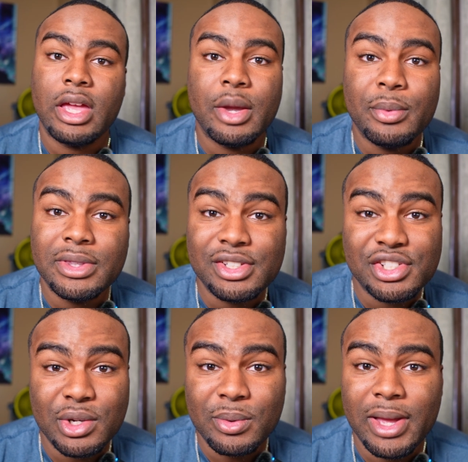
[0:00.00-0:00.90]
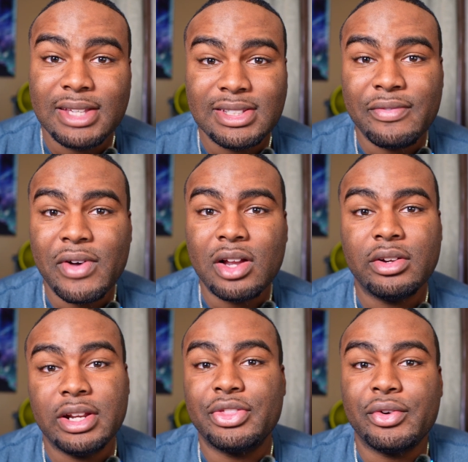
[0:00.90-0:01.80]
And with this show, as they follow
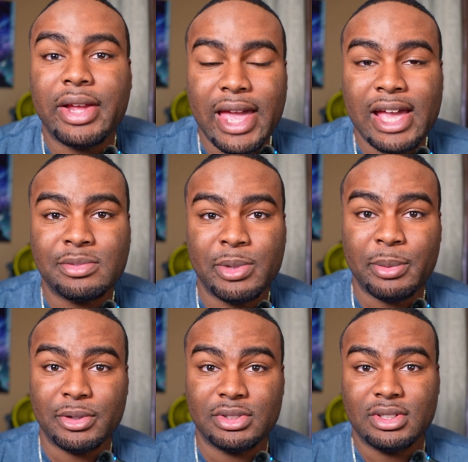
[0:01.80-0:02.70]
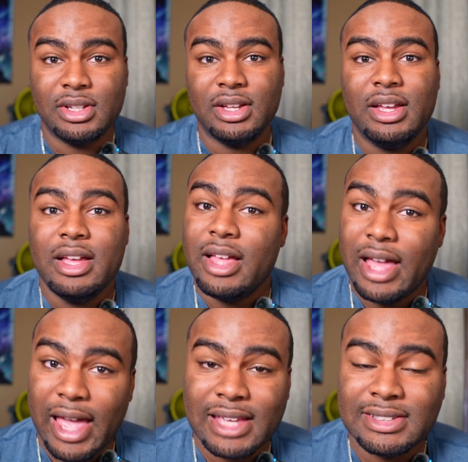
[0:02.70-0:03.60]
these 3 cast members,
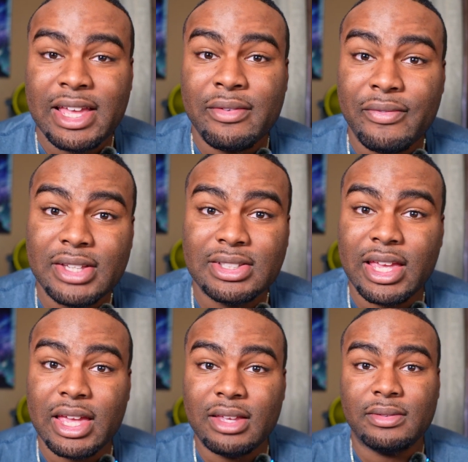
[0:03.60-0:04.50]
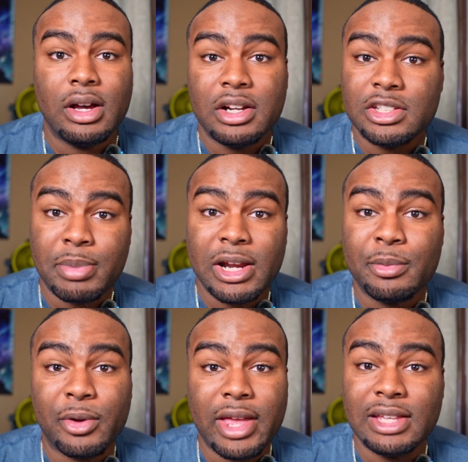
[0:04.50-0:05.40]
as they investigate
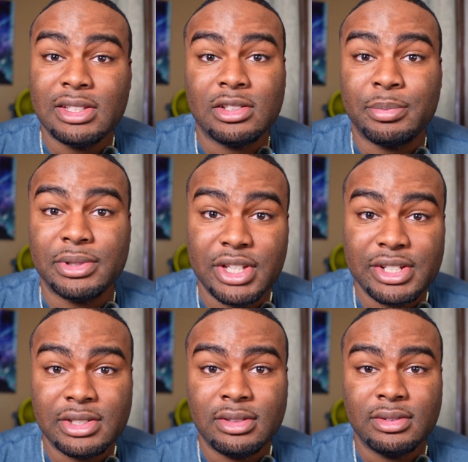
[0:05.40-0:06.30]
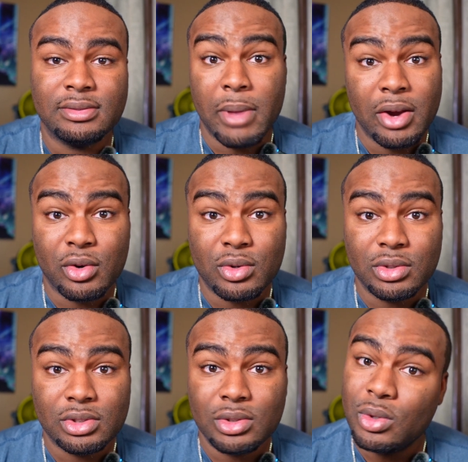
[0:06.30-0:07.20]
unexplainable cases of possession,
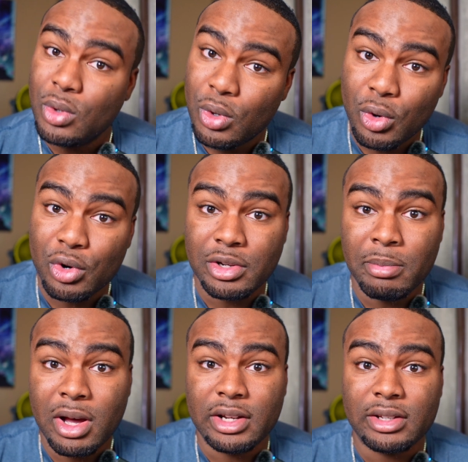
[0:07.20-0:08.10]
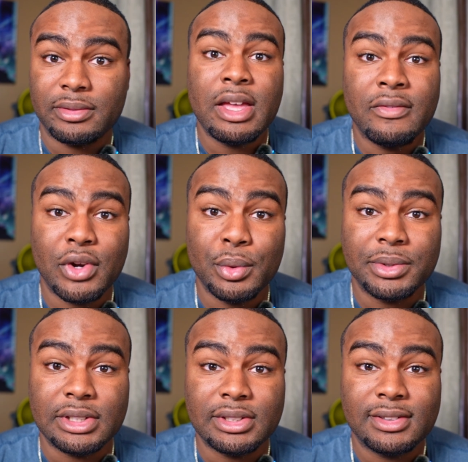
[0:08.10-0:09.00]
miracles, or demonic
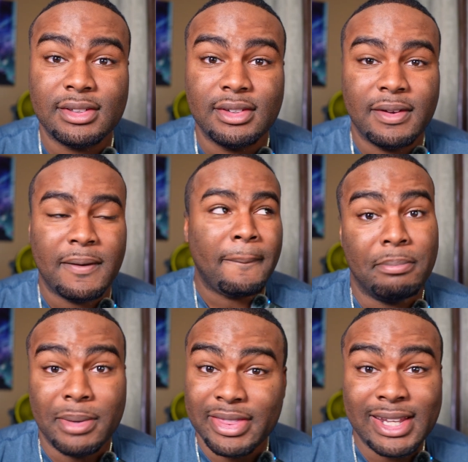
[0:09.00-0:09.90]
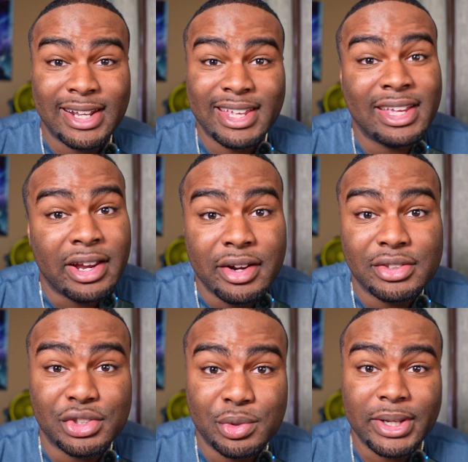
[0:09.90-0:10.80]
influences. But then again, here's
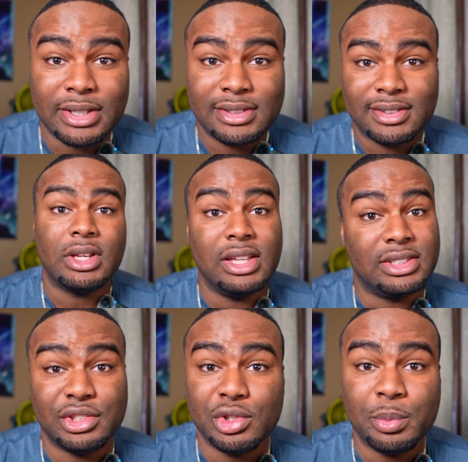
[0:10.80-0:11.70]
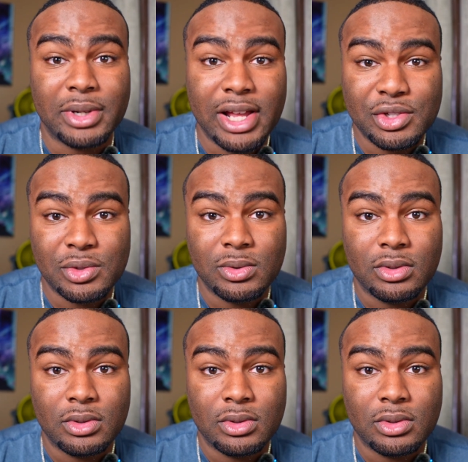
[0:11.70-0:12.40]
the twist. Is it supernatural?